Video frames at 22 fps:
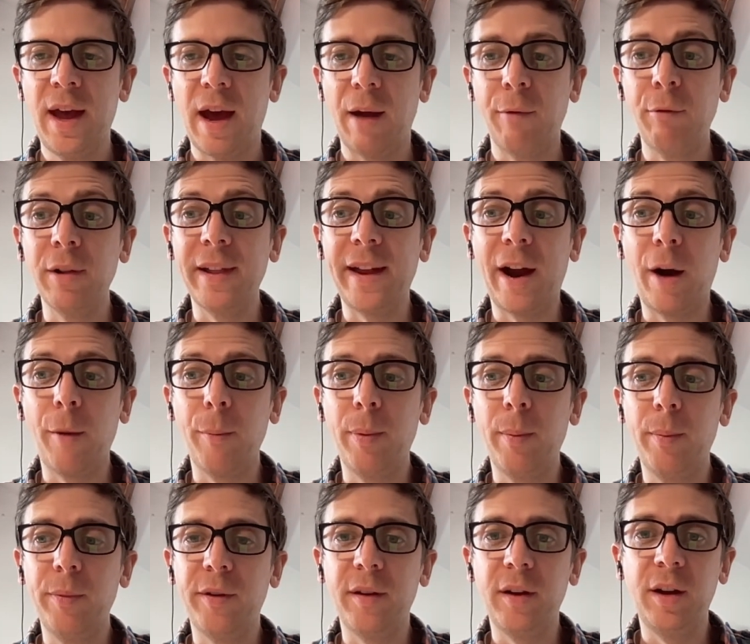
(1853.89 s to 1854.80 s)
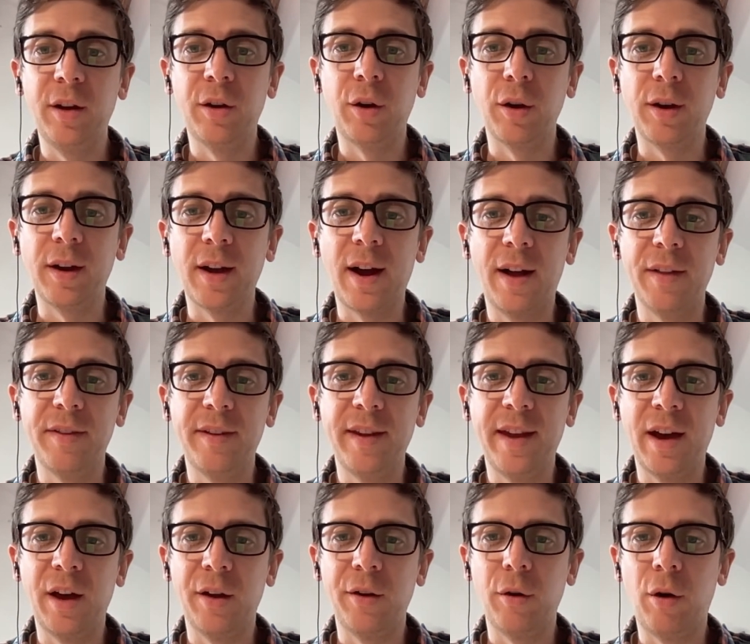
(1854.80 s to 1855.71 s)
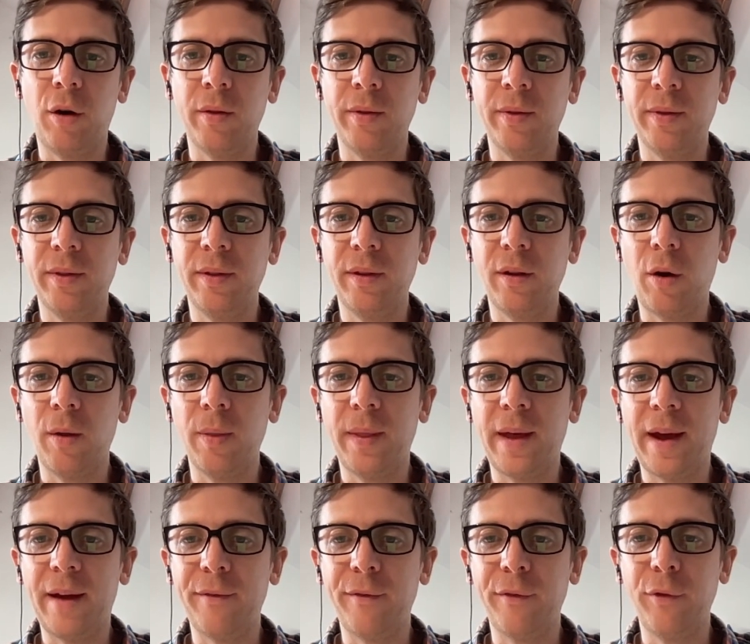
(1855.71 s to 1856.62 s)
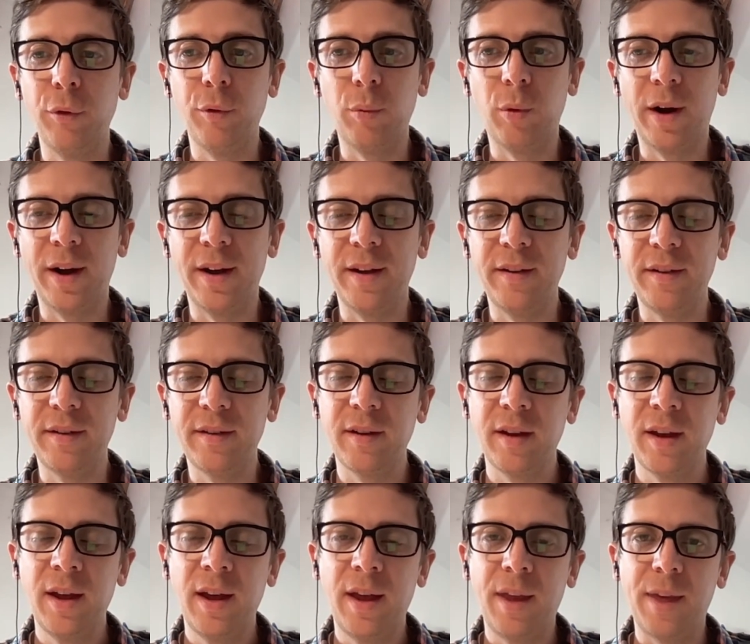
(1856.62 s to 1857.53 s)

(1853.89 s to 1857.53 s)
and really help them to, cut down on that food waste.